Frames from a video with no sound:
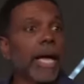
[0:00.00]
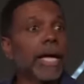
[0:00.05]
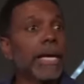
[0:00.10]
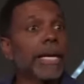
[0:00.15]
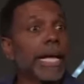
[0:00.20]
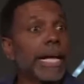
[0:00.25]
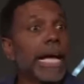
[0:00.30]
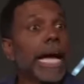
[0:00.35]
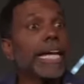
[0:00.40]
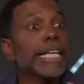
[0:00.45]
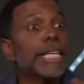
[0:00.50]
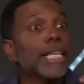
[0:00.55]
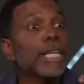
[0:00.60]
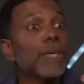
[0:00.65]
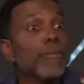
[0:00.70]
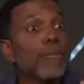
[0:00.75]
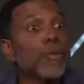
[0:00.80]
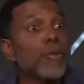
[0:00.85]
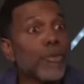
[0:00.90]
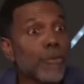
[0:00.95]
They got to
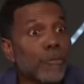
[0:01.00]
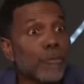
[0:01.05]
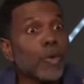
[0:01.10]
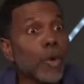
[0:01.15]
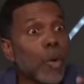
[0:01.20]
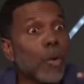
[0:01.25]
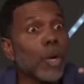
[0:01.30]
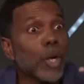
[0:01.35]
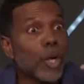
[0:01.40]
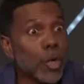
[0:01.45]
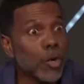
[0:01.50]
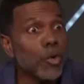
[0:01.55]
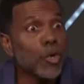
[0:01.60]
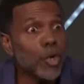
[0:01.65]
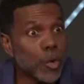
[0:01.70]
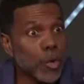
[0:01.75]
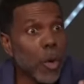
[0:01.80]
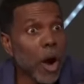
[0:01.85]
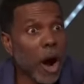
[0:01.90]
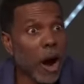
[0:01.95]
keep you from knowing who
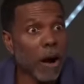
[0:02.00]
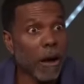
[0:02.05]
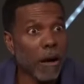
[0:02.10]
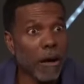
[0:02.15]
you are.